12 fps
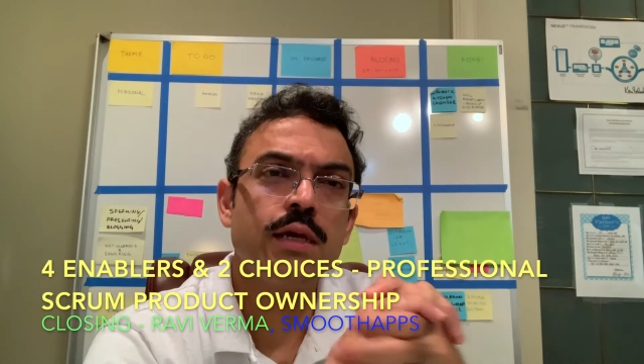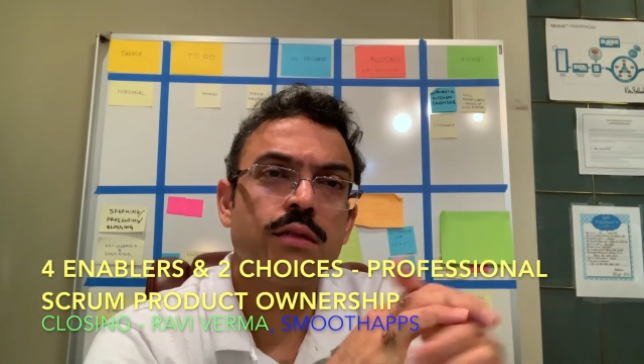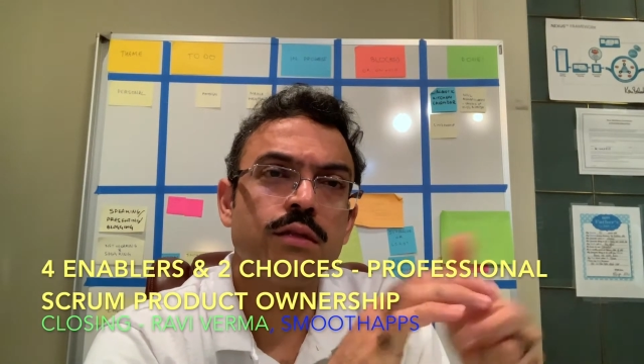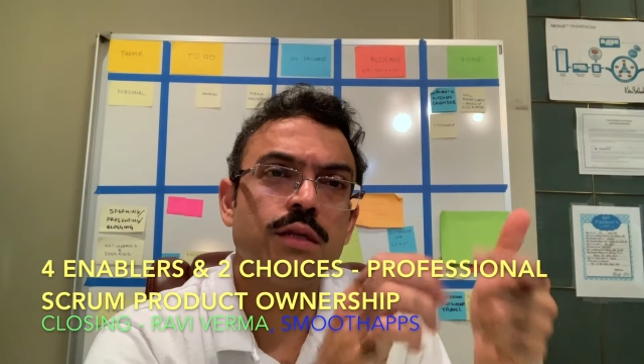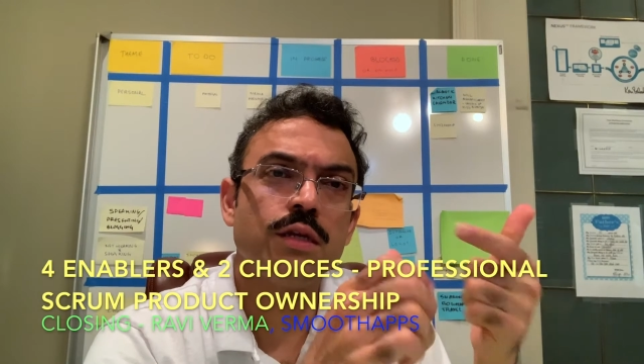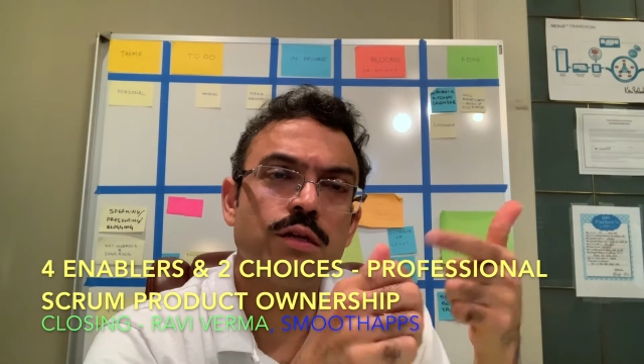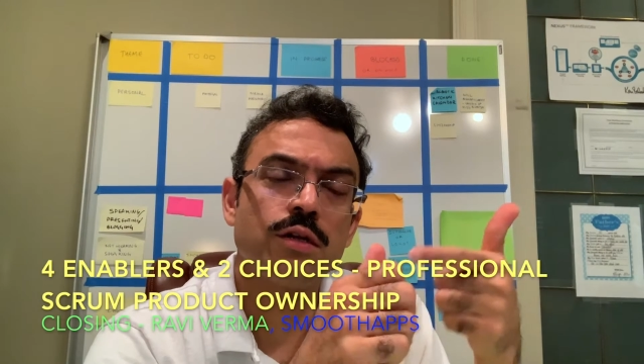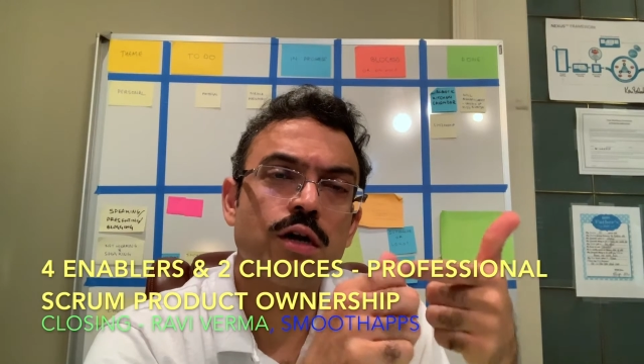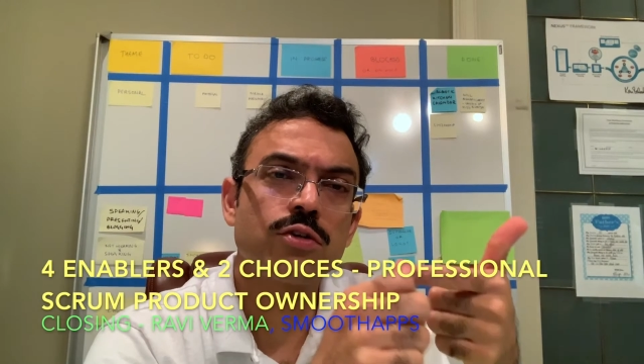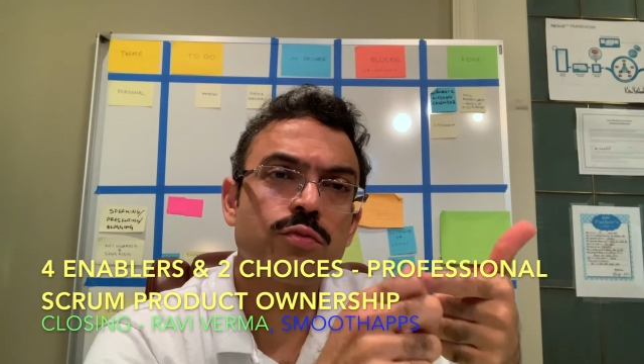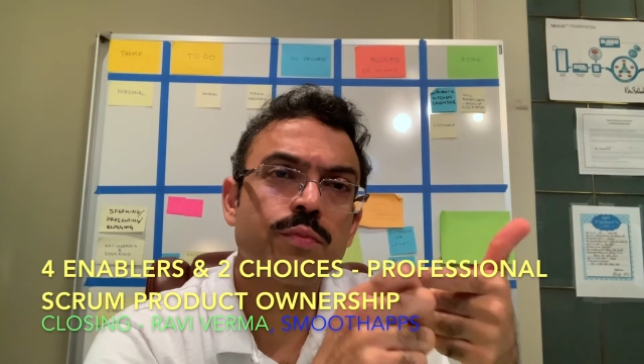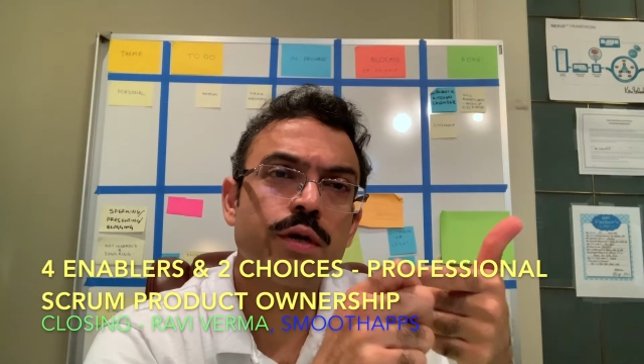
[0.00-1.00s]
They need an
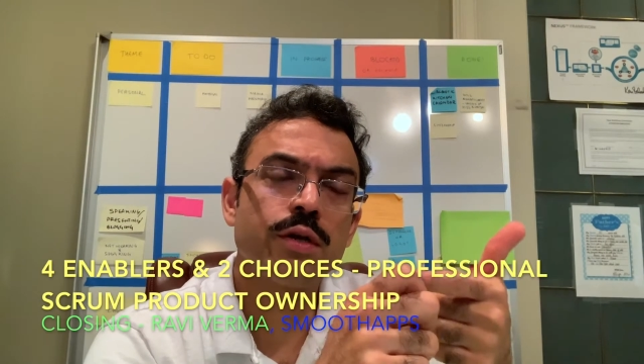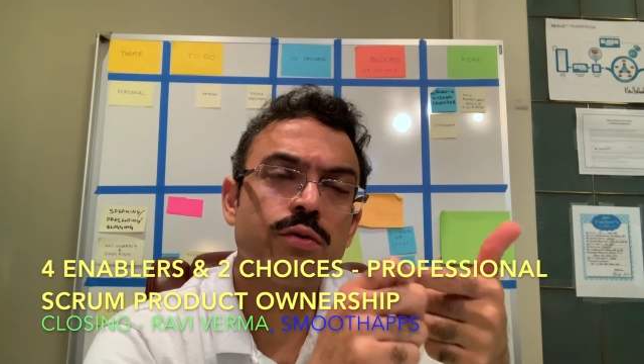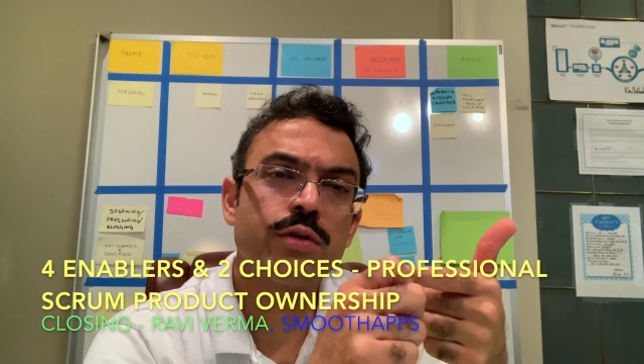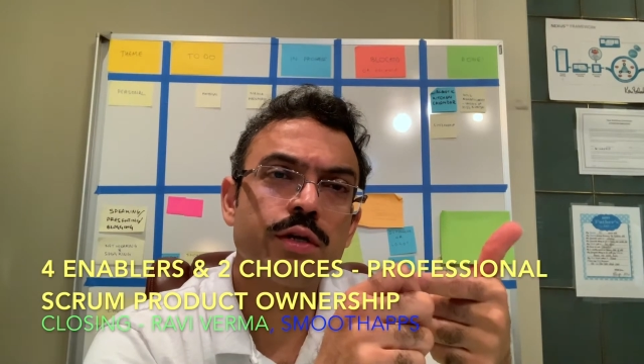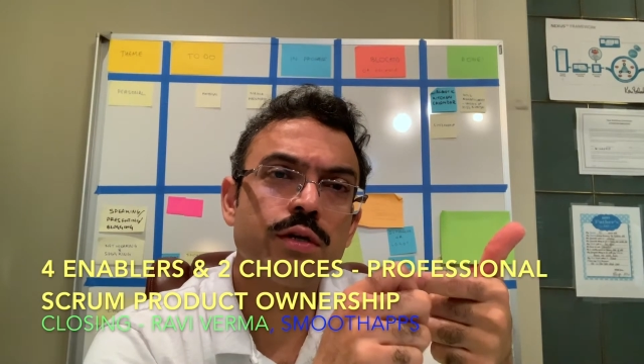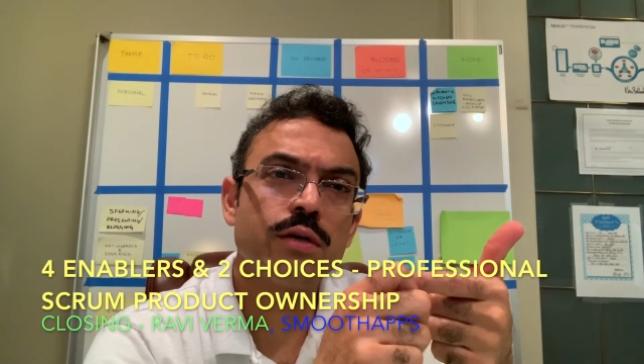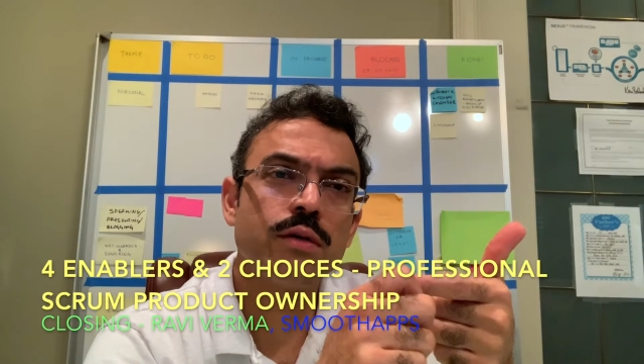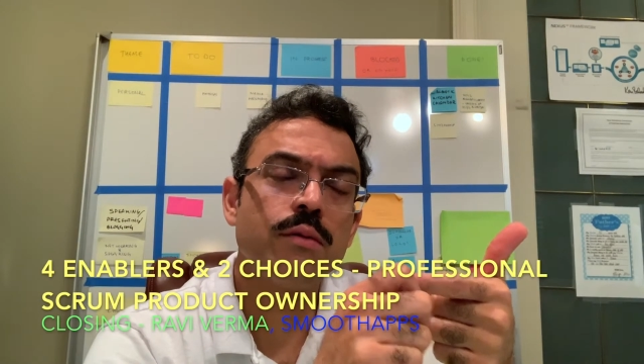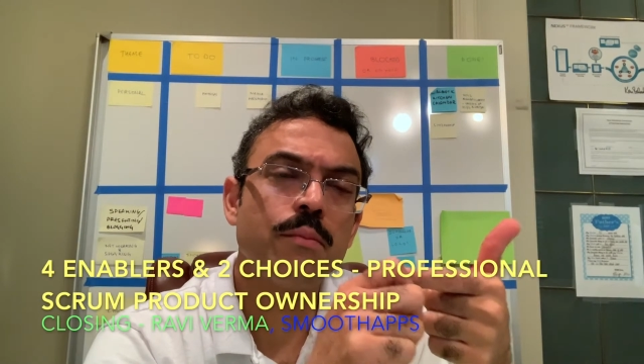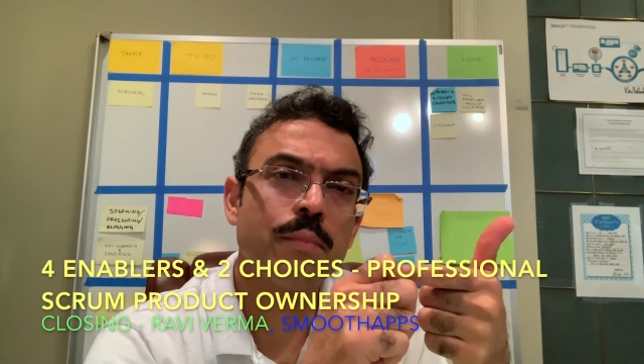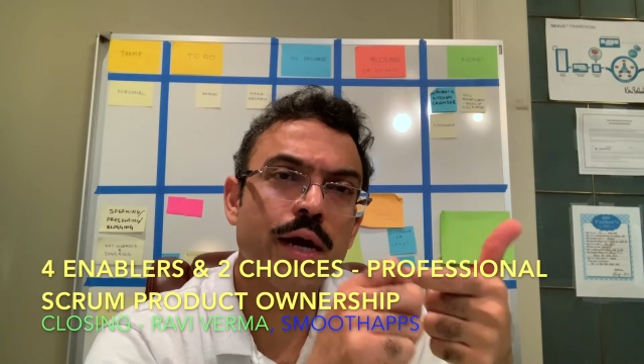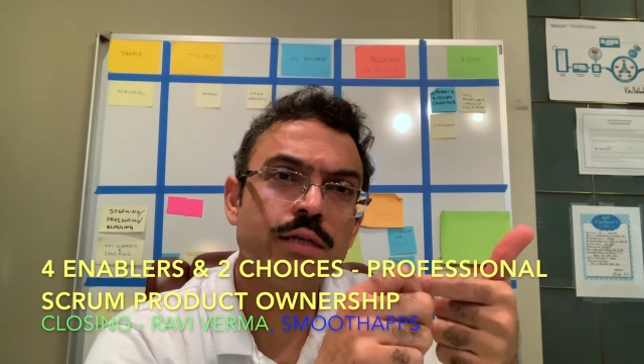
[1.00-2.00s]
entrepreneurial
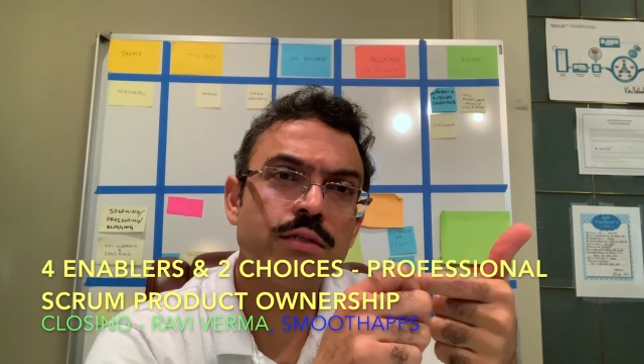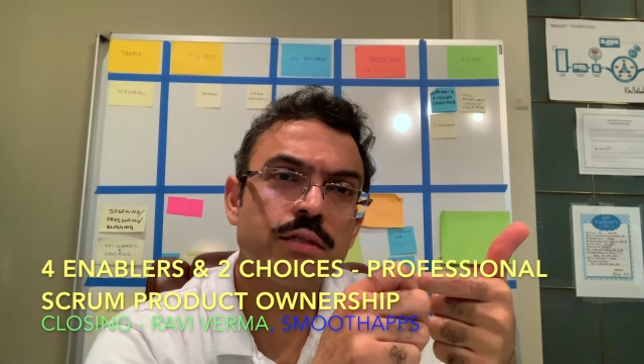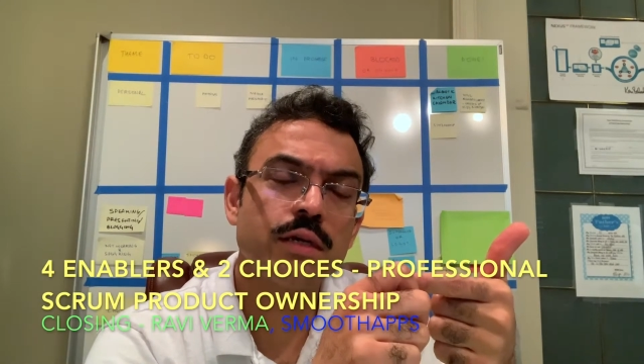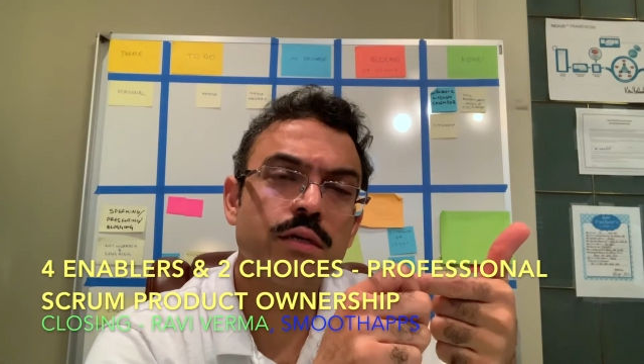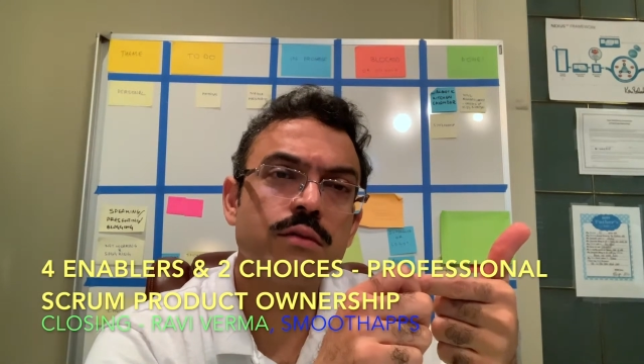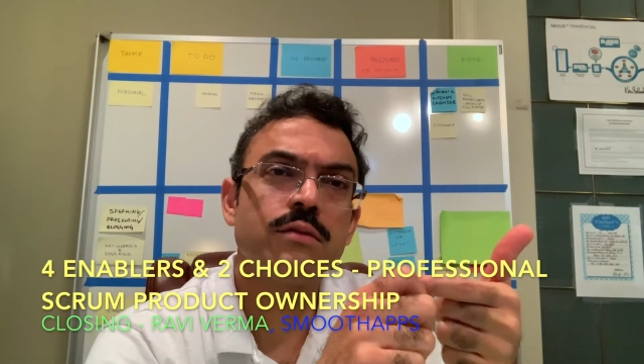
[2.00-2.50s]
mindset.